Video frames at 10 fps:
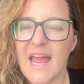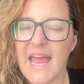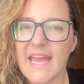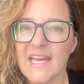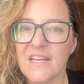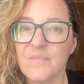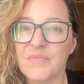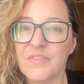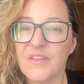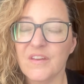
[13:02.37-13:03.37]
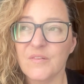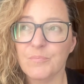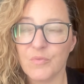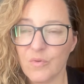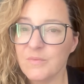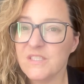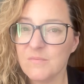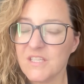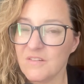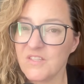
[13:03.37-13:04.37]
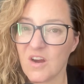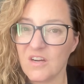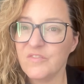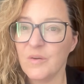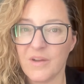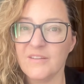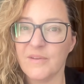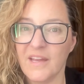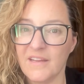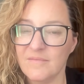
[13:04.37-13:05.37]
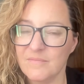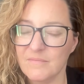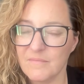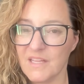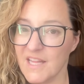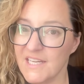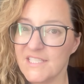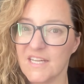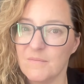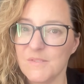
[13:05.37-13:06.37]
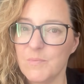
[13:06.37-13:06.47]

And the performers themselves are from Broadway a lot of times,